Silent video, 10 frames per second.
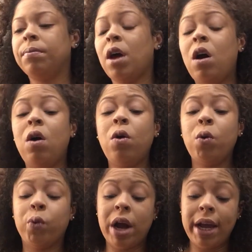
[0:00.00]

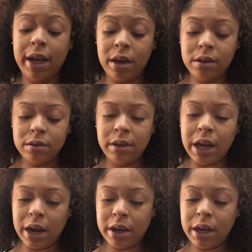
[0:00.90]
Oh, right.
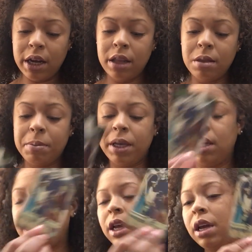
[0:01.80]
Yeah. And in the
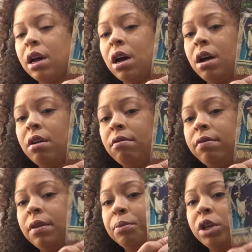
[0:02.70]
beginning
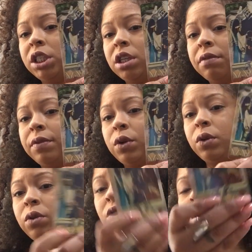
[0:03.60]
of the
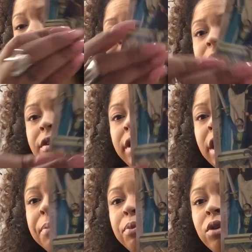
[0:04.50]
pre-shuffle, you have here
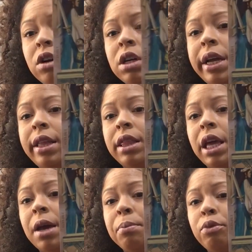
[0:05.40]
the Emperor and
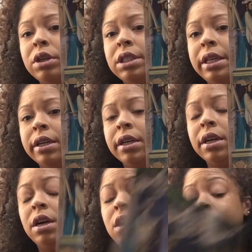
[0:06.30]
the Empress
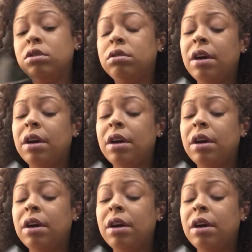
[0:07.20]
here. So